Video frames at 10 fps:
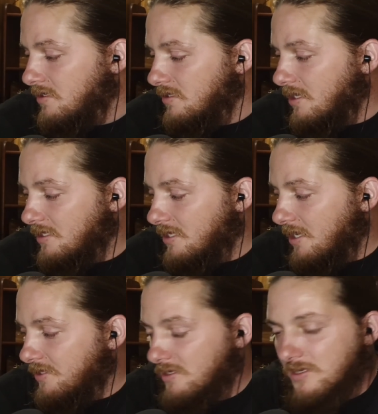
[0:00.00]
luckily,
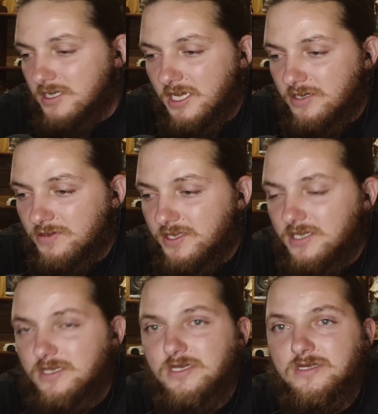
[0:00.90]
I don't
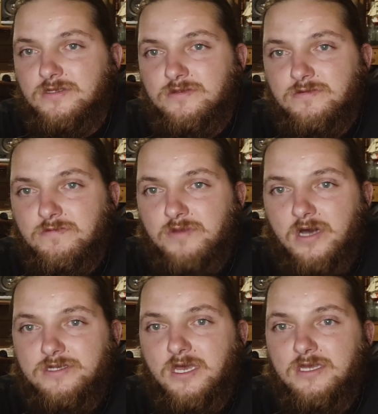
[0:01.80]
think
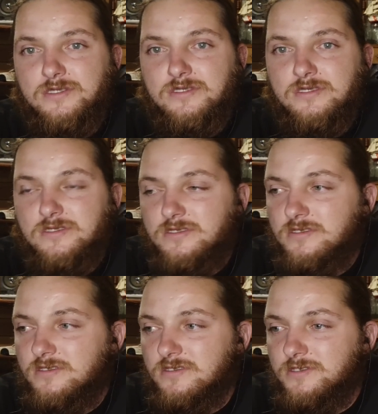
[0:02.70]
podcasts
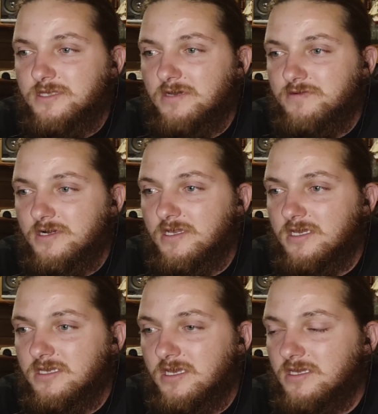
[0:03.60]
and stuff are
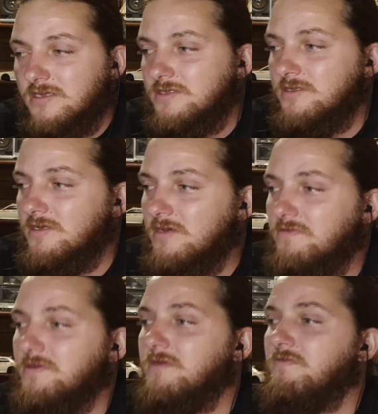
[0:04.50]
like Studio
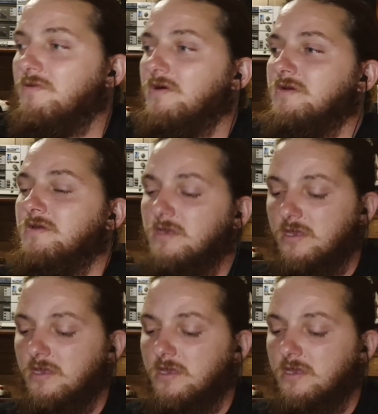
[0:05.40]
54.